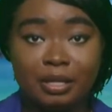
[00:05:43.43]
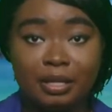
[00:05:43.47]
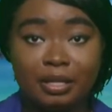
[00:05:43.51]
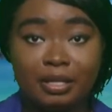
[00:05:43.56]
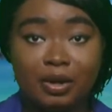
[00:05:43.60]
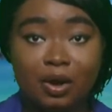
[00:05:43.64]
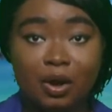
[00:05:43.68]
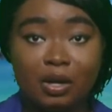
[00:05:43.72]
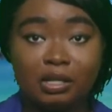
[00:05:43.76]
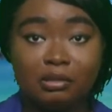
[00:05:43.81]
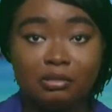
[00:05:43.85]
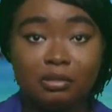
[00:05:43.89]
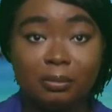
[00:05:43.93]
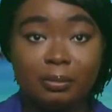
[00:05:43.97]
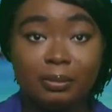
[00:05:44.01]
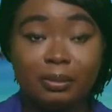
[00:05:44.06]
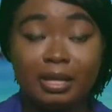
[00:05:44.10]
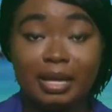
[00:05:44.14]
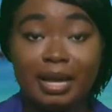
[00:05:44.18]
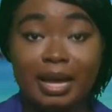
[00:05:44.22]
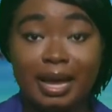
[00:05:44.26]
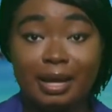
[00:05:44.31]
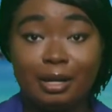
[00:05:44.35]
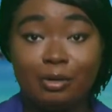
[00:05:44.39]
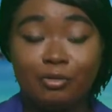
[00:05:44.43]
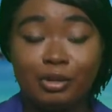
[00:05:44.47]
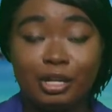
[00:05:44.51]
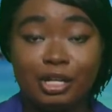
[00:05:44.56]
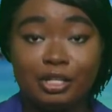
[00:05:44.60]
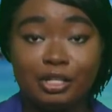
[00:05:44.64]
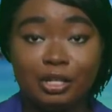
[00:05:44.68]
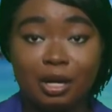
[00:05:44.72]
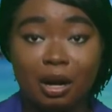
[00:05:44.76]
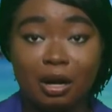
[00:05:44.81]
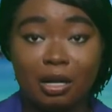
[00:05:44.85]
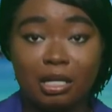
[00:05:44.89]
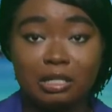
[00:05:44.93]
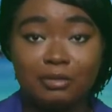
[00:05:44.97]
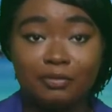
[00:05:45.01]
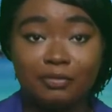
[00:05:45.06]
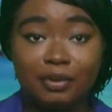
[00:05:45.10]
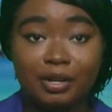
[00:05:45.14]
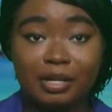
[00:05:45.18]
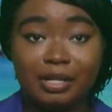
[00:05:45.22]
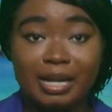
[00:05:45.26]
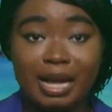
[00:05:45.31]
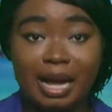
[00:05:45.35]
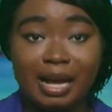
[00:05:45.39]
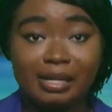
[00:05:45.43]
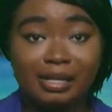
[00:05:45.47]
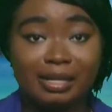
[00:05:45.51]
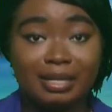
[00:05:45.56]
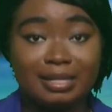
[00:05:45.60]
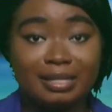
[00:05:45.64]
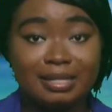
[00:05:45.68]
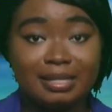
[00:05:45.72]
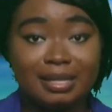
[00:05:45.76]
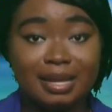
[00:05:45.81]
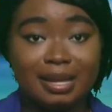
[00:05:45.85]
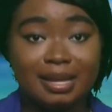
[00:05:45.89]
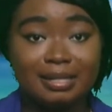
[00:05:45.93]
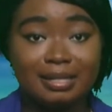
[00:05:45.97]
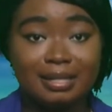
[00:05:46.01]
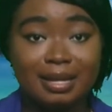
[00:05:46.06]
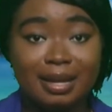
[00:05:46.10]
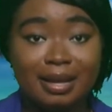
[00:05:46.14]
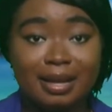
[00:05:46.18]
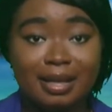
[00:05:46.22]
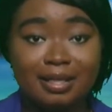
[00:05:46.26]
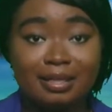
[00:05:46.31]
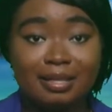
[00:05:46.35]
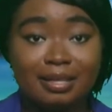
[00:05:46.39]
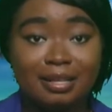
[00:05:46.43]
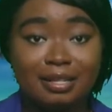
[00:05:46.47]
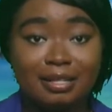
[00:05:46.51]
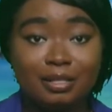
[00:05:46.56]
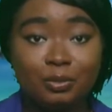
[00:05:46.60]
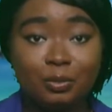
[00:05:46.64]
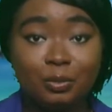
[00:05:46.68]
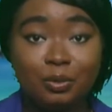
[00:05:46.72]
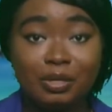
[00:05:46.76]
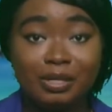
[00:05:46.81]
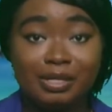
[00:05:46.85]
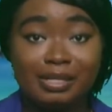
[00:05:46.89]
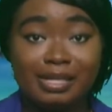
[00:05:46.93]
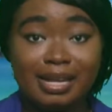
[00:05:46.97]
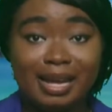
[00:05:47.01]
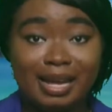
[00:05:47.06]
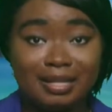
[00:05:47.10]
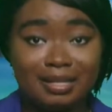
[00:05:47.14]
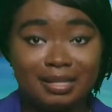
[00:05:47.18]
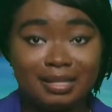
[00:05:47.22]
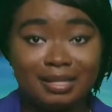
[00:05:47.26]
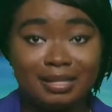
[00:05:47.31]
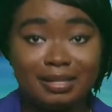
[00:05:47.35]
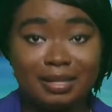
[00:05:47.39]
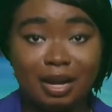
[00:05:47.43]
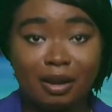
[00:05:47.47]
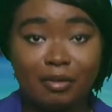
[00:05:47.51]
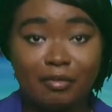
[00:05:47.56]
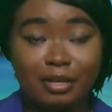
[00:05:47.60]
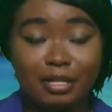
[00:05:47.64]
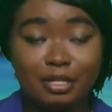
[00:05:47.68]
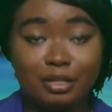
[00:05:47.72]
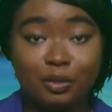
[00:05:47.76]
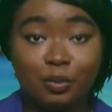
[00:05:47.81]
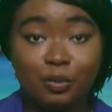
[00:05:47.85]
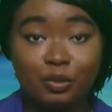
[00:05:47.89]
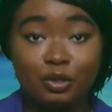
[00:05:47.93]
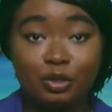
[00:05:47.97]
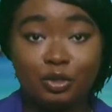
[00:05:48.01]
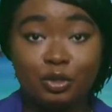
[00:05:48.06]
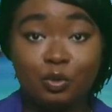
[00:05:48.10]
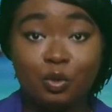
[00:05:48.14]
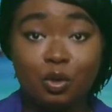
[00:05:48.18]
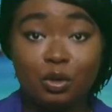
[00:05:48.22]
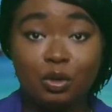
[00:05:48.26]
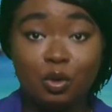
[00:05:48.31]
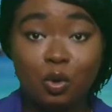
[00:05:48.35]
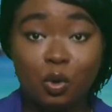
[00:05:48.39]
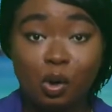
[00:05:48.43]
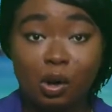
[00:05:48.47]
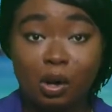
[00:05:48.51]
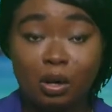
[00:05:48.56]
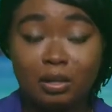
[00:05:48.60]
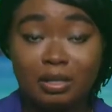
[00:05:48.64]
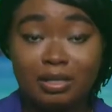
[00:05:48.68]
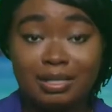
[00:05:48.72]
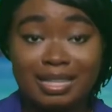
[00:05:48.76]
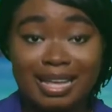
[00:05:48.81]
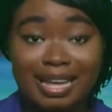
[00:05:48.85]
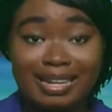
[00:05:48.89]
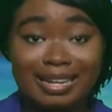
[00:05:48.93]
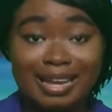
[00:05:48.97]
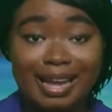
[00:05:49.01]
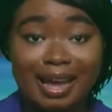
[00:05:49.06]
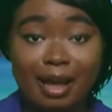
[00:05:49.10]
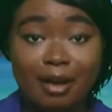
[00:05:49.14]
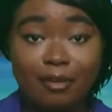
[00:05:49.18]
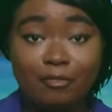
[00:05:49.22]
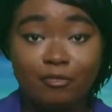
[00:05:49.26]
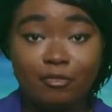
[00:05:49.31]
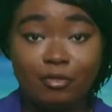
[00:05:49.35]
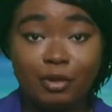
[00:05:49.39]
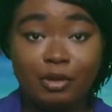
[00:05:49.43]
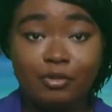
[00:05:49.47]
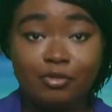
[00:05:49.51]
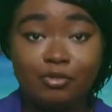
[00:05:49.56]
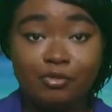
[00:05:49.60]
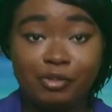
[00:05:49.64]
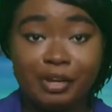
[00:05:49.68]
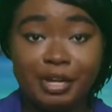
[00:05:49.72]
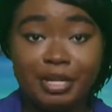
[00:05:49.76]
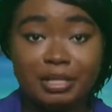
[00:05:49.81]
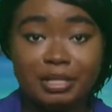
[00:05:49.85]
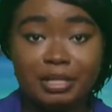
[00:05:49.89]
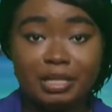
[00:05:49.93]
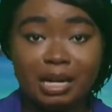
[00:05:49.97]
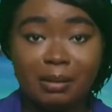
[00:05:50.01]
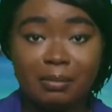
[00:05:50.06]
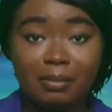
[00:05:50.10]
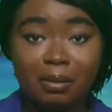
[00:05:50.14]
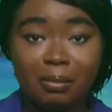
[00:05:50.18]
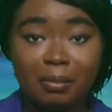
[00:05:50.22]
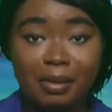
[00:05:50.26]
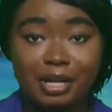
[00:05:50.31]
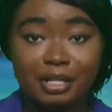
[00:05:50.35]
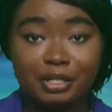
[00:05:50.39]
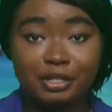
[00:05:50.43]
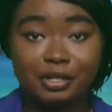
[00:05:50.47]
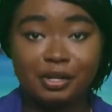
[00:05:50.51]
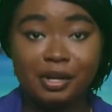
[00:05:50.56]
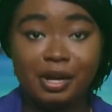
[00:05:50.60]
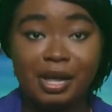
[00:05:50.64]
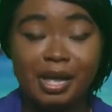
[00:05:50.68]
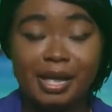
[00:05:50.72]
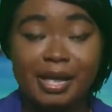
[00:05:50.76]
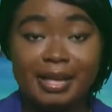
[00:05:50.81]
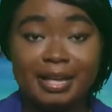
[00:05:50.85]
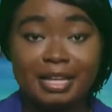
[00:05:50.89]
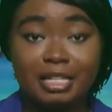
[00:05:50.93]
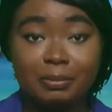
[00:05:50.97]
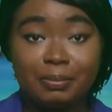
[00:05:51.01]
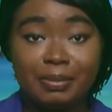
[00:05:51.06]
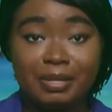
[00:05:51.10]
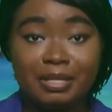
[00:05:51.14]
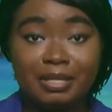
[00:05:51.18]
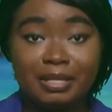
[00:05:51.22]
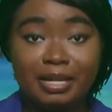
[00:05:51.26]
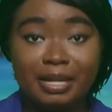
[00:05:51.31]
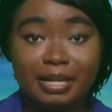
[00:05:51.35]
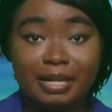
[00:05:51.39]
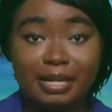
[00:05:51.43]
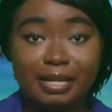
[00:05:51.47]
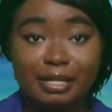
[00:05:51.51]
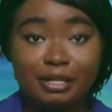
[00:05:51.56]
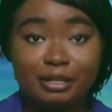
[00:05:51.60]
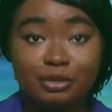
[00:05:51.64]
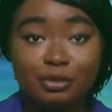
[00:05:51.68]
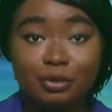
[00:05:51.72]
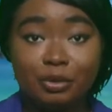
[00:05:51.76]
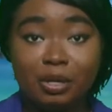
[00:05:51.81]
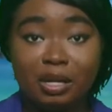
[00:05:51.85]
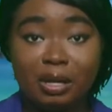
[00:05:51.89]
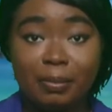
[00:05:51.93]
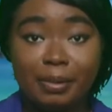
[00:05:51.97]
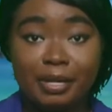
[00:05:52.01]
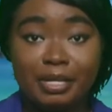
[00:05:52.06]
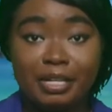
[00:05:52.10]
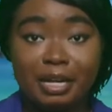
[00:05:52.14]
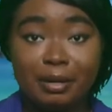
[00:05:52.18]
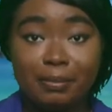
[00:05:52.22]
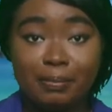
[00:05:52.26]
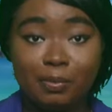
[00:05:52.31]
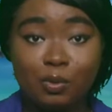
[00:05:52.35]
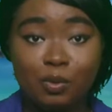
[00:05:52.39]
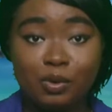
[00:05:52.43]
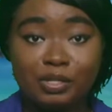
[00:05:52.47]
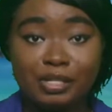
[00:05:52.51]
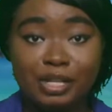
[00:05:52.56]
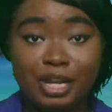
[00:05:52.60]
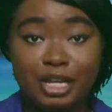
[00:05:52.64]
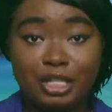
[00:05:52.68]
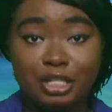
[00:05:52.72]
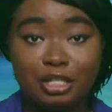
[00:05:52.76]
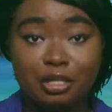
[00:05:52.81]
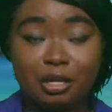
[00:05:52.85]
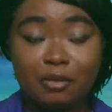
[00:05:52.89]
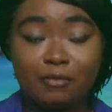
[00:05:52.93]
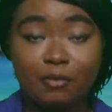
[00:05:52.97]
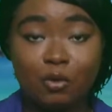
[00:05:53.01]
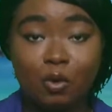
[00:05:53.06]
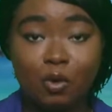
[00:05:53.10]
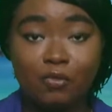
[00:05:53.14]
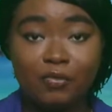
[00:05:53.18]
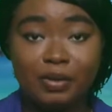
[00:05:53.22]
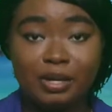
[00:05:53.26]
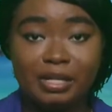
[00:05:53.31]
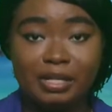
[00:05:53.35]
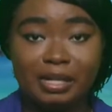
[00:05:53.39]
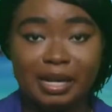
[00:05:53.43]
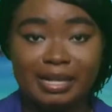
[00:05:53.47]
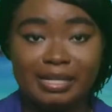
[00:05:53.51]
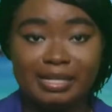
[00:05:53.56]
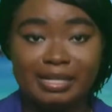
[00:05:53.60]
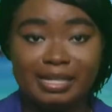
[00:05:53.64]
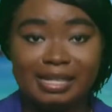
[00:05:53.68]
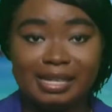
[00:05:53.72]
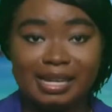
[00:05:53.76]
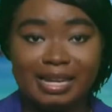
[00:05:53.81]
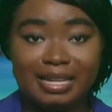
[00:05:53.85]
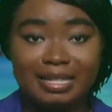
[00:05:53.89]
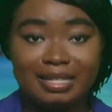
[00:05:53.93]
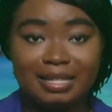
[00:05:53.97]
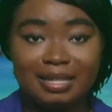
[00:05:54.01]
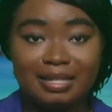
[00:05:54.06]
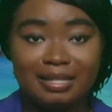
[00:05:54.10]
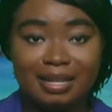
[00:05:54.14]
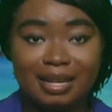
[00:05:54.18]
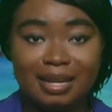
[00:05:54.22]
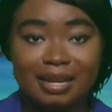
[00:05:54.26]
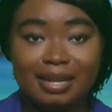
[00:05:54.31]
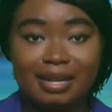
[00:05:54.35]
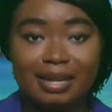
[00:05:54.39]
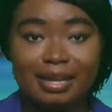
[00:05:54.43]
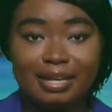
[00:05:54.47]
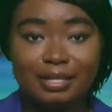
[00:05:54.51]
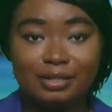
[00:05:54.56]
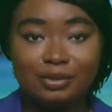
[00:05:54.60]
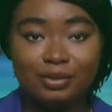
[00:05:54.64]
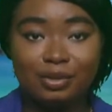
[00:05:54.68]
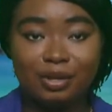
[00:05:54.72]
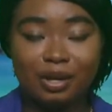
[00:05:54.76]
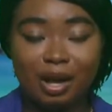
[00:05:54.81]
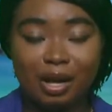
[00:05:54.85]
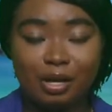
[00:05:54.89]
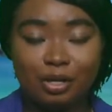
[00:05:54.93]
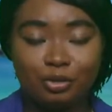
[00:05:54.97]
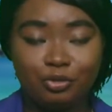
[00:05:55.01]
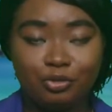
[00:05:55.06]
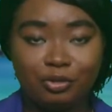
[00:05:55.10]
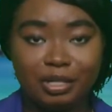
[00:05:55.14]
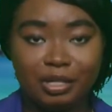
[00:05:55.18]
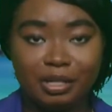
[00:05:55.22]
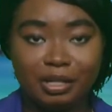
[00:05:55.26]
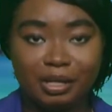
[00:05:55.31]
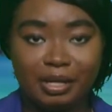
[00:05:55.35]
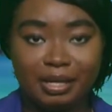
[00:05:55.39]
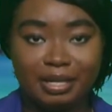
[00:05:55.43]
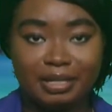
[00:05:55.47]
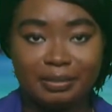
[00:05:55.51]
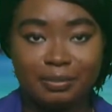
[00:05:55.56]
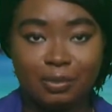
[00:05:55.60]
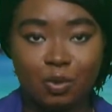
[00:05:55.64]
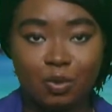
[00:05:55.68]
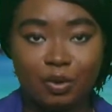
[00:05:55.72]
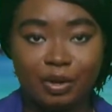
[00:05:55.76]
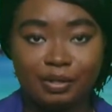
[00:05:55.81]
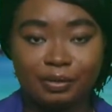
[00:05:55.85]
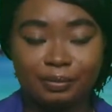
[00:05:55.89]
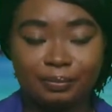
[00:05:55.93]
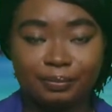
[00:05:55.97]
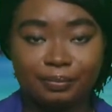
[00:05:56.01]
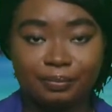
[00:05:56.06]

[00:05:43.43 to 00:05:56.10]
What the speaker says: The Honorable Henry Charles Fernandez says these were necessary to assure locals that every reasonable measure has been taken to limit importation of COVID-19 cases into the country. Here's more.